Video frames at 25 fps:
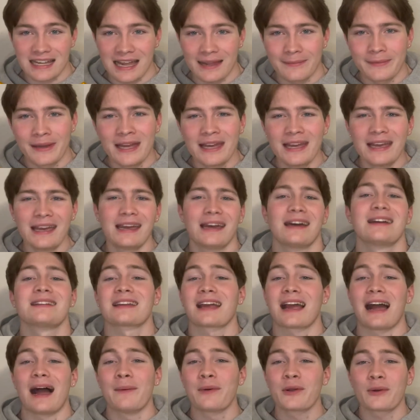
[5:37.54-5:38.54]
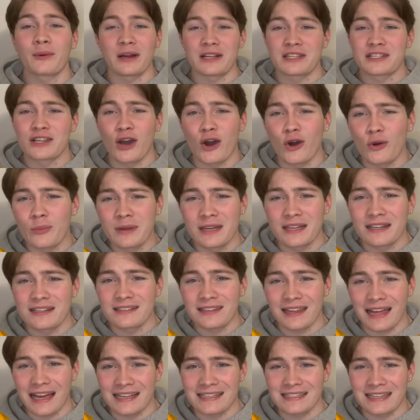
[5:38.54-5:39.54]
And I was like, I'm going to watch Kobe in his
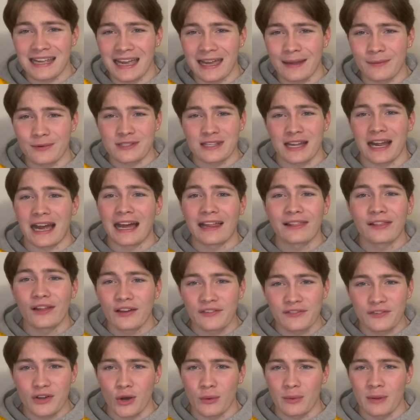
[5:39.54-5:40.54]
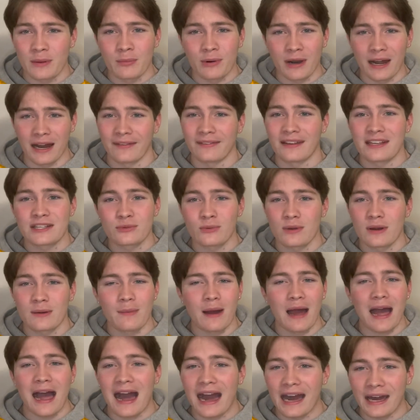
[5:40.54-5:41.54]
last game. I was like, I love Kobe Bryant. That's one of
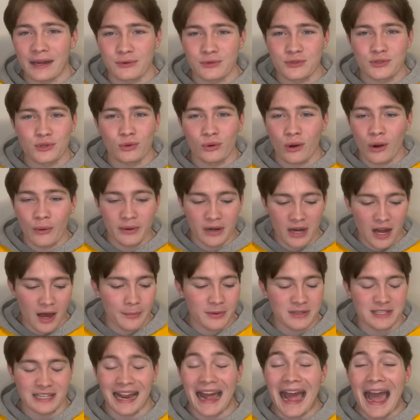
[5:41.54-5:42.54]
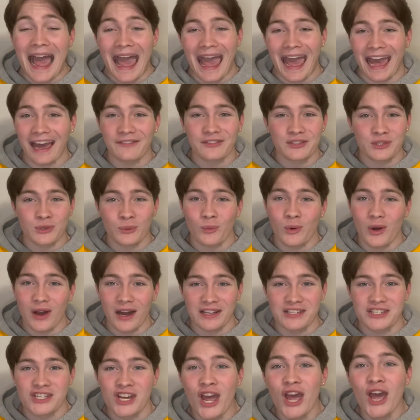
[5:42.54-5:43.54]
my idols growing up. I was like, I have to
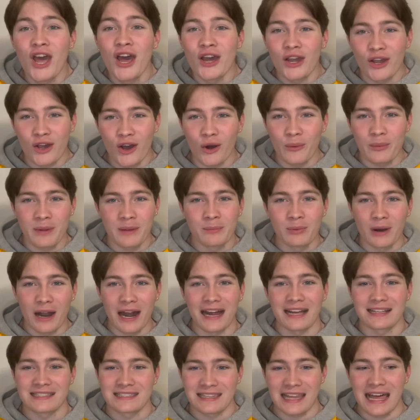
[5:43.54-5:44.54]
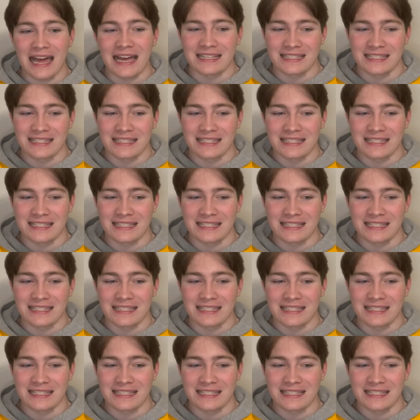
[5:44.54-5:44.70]
watch Kobe Bryant's last